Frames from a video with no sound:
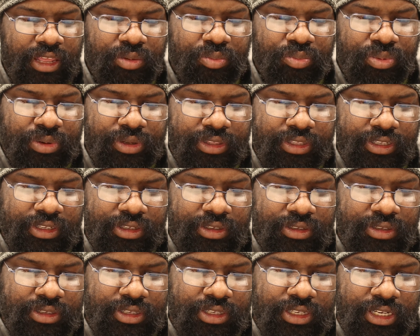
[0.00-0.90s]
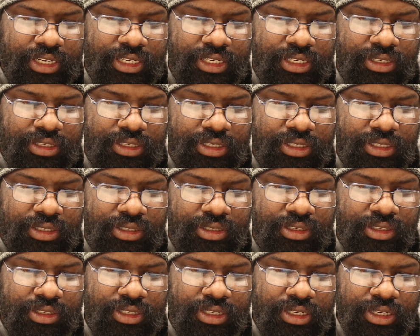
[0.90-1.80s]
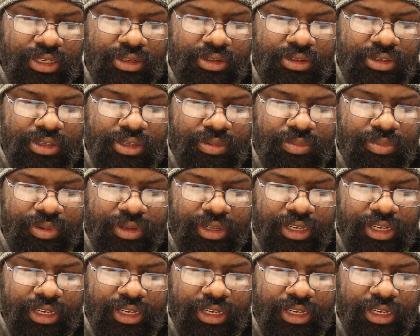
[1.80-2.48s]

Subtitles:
But these scientists simply